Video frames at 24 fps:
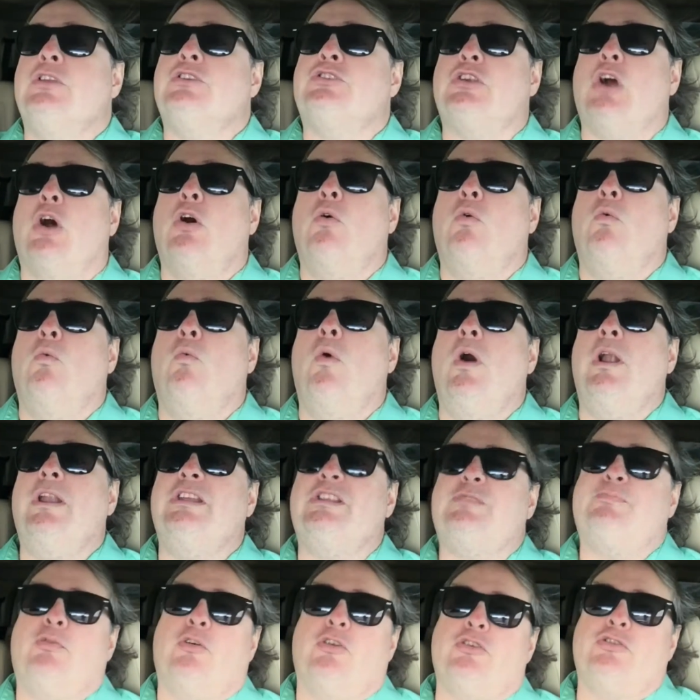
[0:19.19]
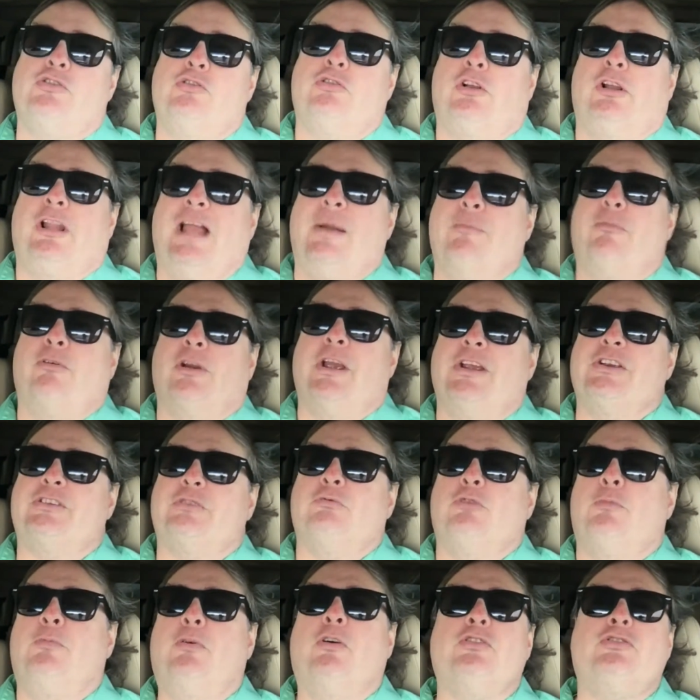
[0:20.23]
So what is personal
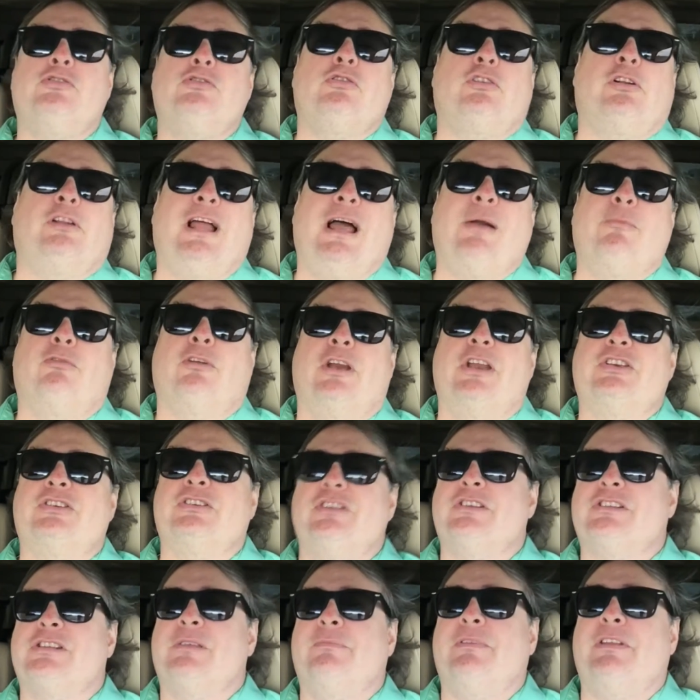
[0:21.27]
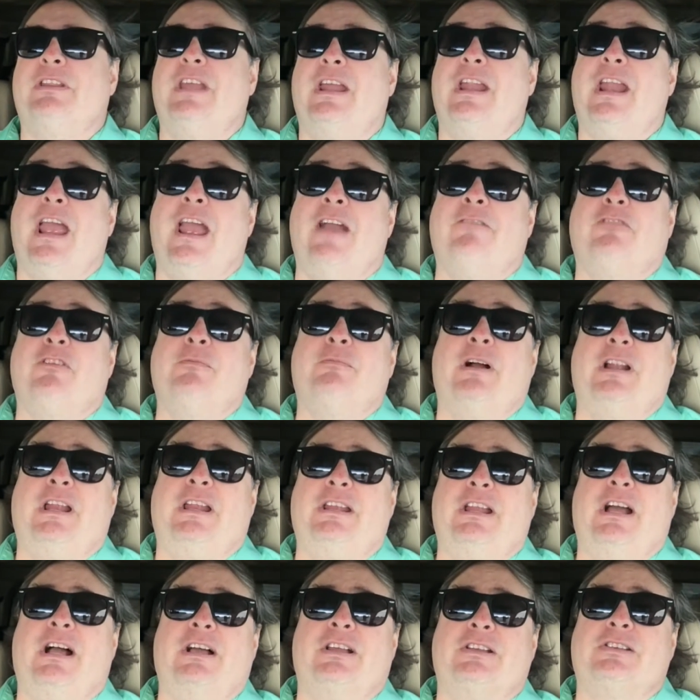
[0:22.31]
collaboration? Well, personal collaboration is something that
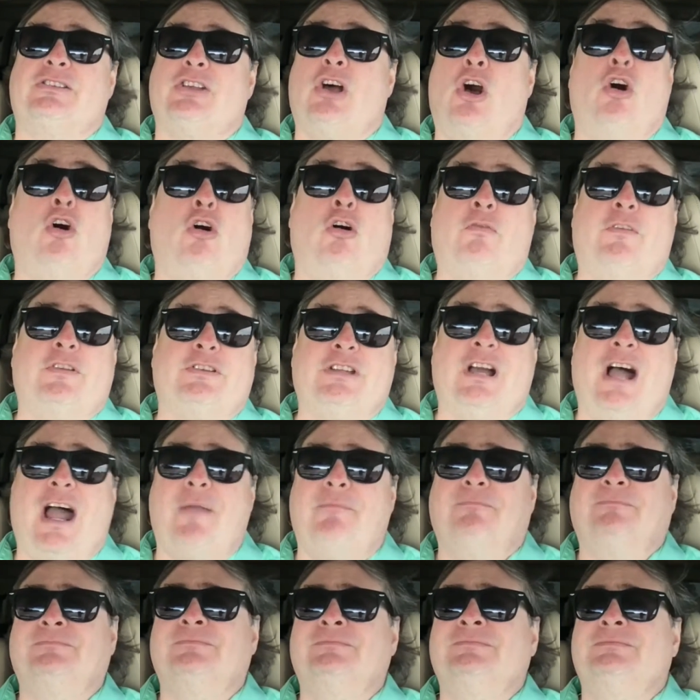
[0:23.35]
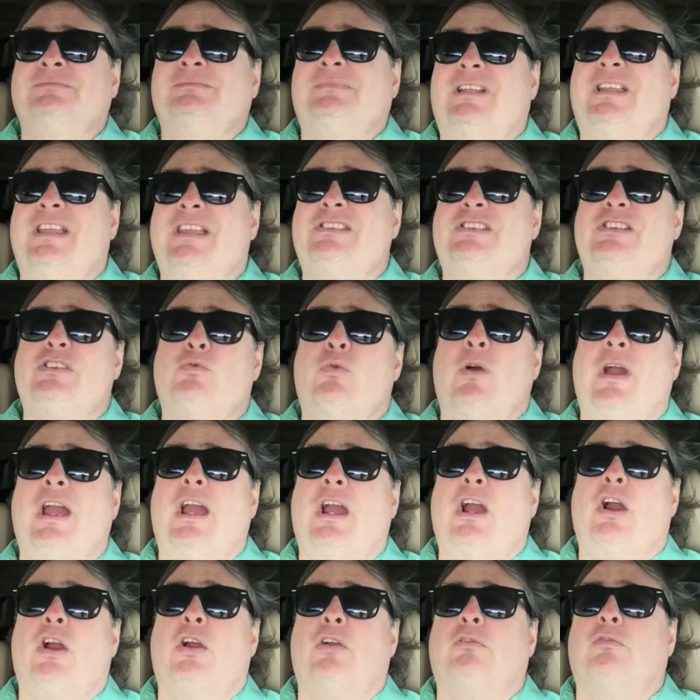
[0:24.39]
everybody does all the time. This is
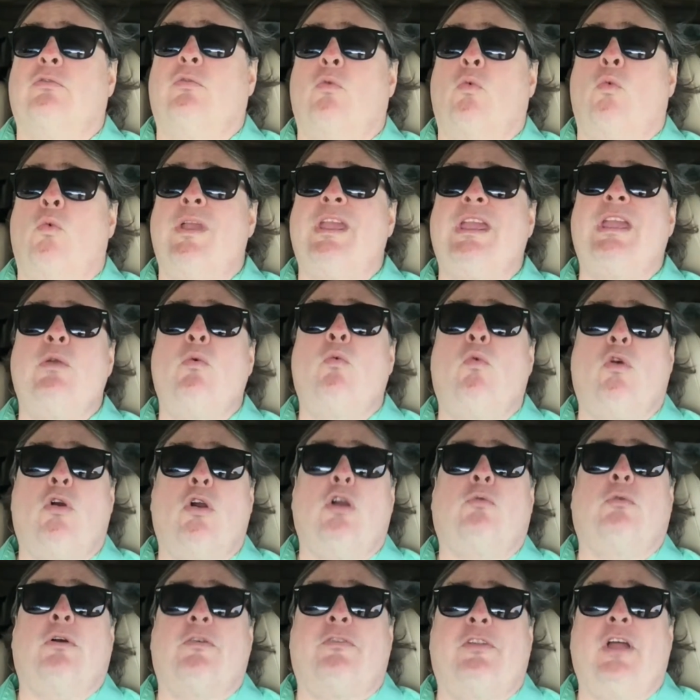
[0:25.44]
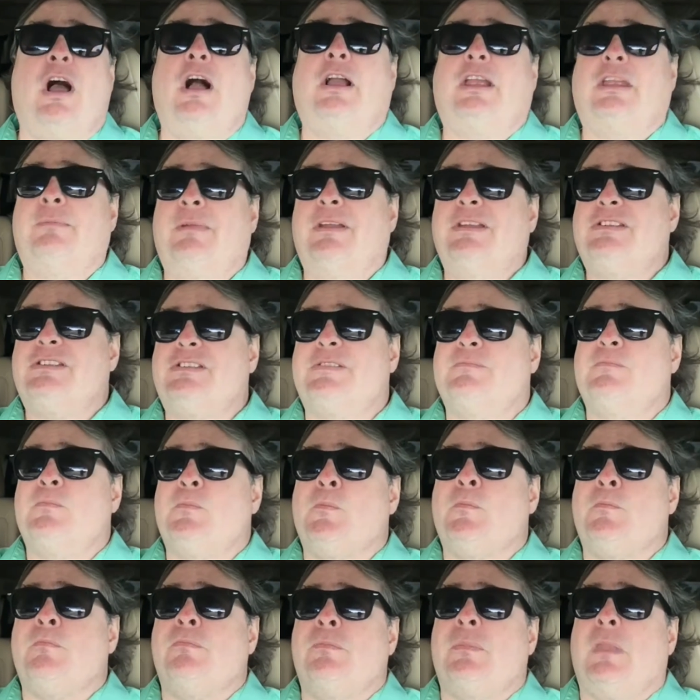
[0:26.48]
where we work with documents
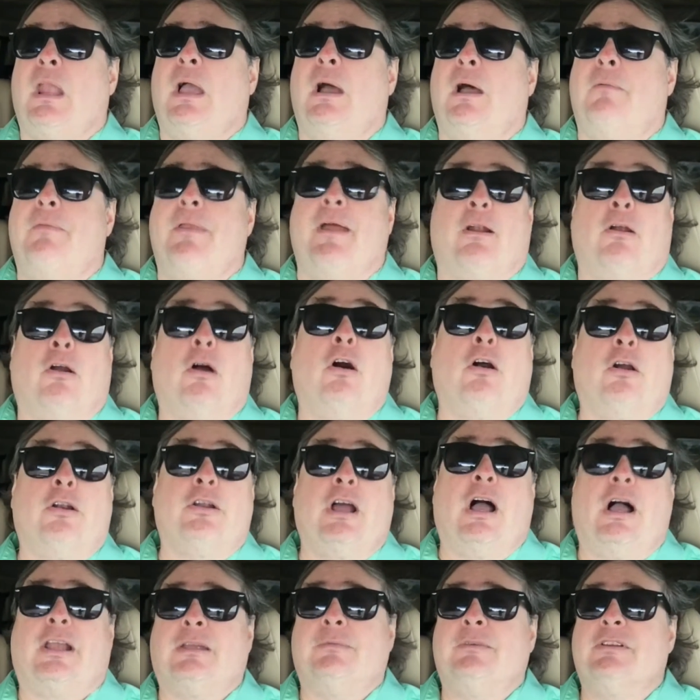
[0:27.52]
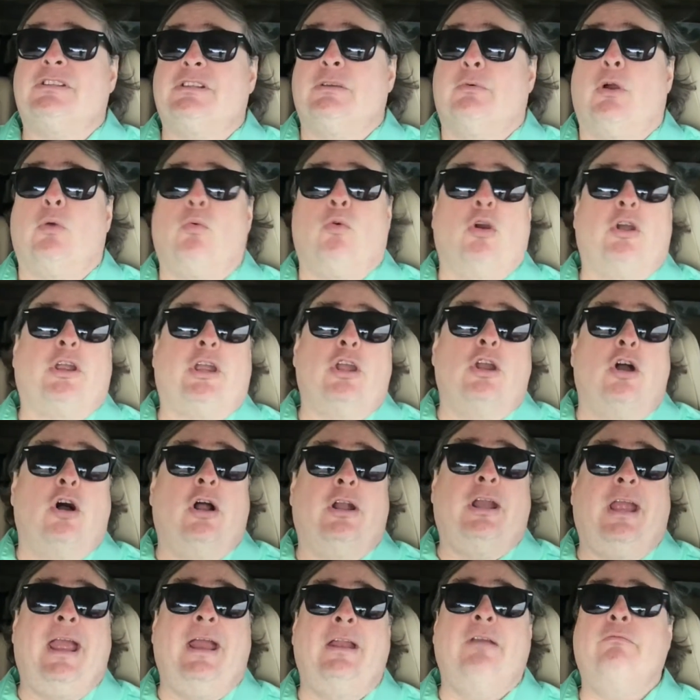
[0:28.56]
that are our documents that we're working
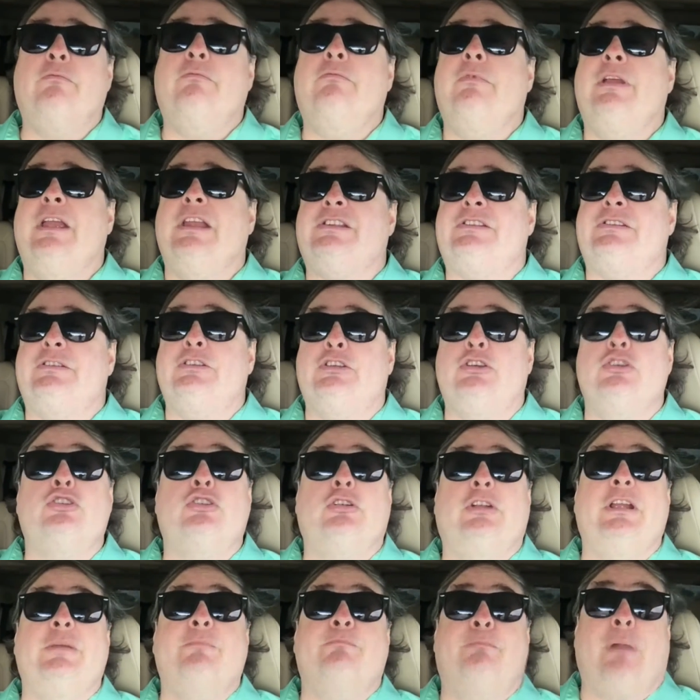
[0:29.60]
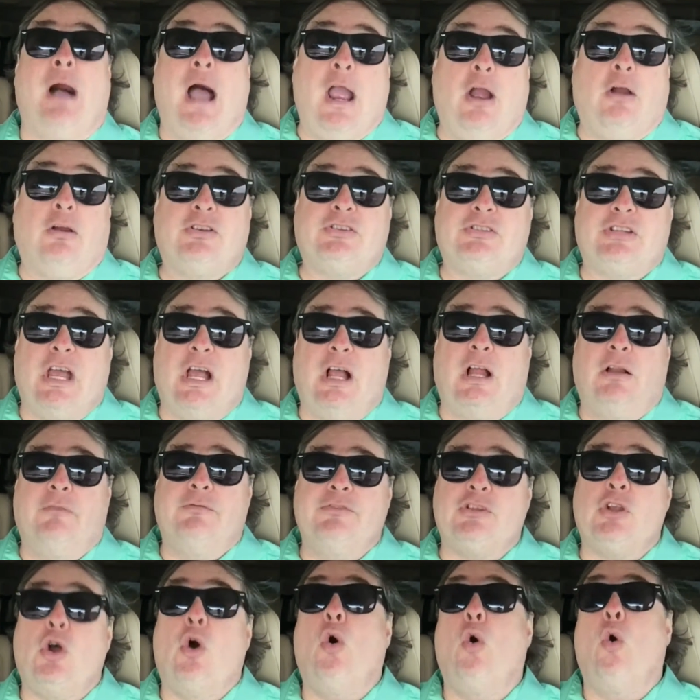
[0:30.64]
on, and it's usually by
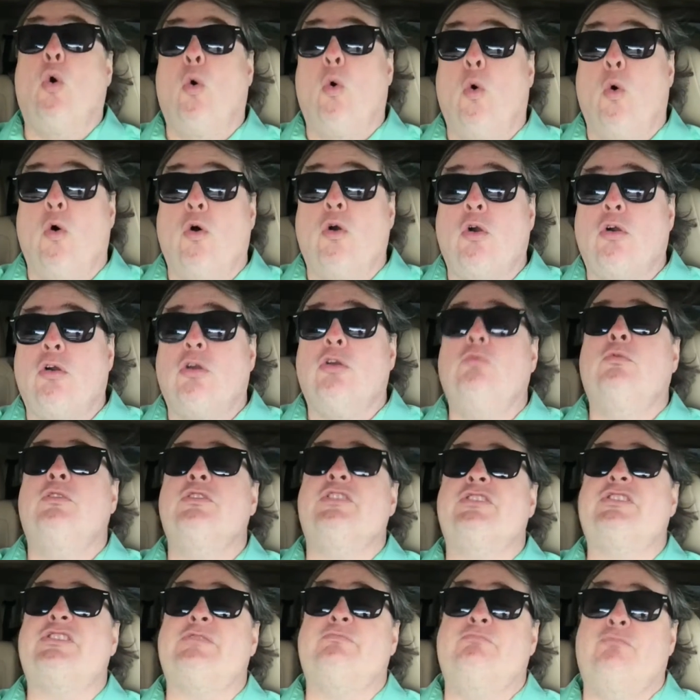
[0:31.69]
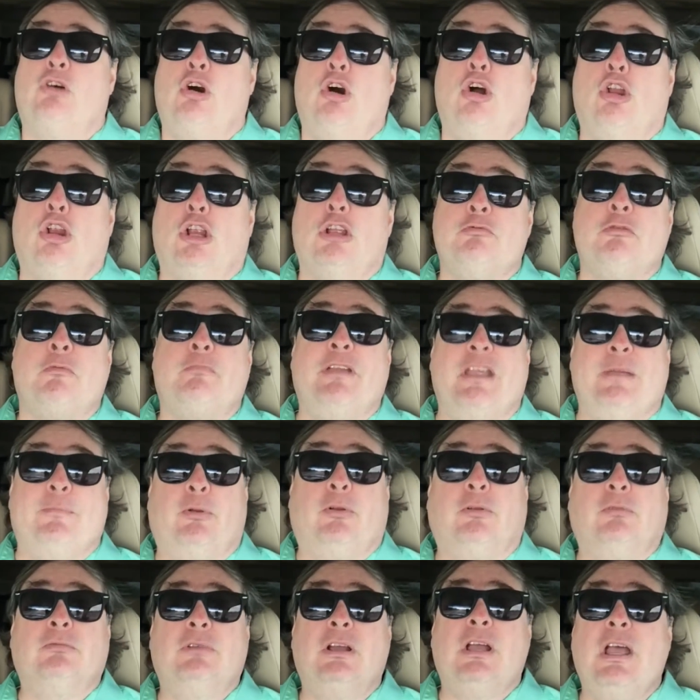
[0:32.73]
ourselves or with a small group of
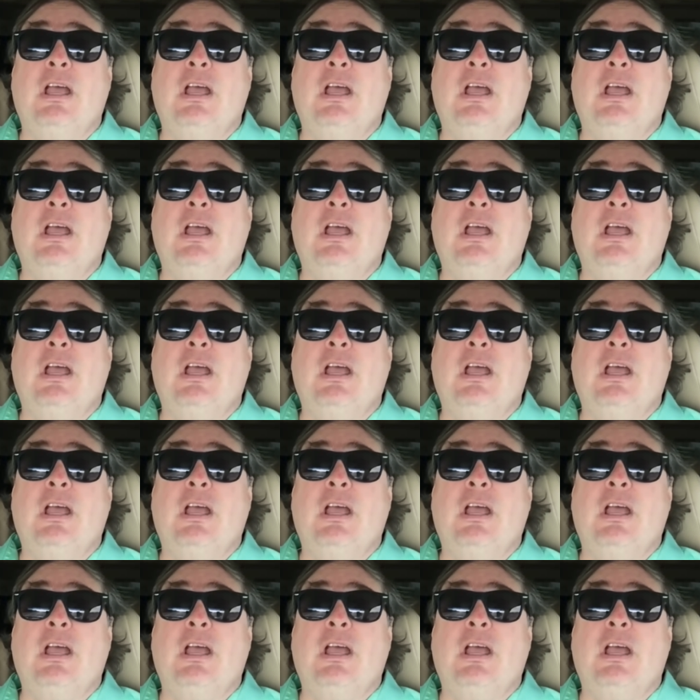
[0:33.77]
people